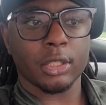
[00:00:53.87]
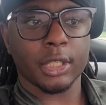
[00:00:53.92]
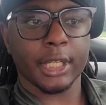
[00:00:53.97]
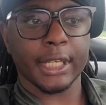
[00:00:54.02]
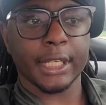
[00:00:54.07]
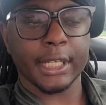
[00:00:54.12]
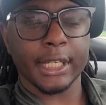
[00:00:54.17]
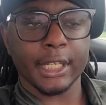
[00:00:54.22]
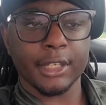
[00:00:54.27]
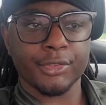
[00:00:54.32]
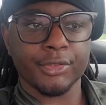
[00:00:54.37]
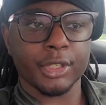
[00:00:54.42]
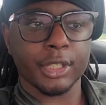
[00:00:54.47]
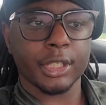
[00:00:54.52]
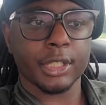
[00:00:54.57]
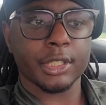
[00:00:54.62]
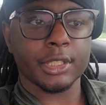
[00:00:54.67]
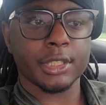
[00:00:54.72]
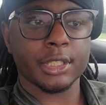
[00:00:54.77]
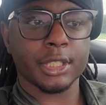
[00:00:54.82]
late
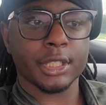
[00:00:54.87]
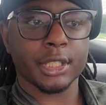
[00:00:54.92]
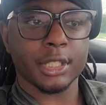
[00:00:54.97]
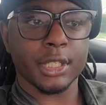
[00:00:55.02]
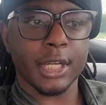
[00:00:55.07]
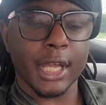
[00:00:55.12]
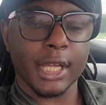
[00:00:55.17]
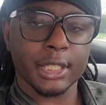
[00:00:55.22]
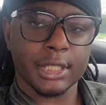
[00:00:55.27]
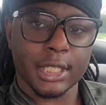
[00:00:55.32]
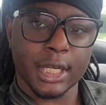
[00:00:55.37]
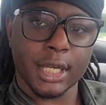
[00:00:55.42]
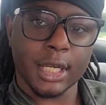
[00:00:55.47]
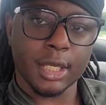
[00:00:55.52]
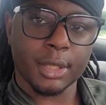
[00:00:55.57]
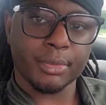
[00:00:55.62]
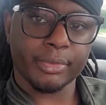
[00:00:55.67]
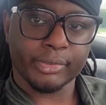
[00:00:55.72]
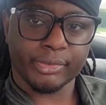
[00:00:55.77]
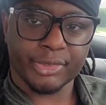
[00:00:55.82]
evening to
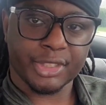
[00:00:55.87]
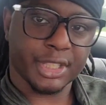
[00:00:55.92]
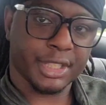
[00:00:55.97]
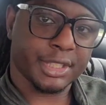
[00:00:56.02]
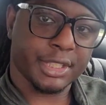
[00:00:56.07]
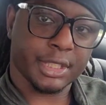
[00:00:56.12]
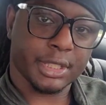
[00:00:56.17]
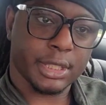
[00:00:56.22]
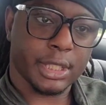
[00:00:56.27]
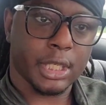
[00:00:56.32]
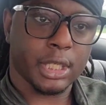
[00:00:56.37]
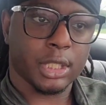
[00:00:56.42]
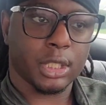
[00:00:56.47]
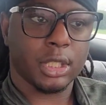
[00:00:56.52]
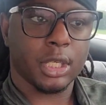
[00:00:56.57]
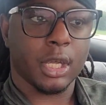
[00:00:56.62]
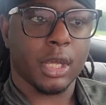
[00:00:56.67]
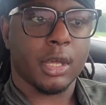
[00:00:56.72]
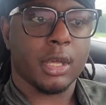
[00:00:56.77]
nighttime, 6 to 10.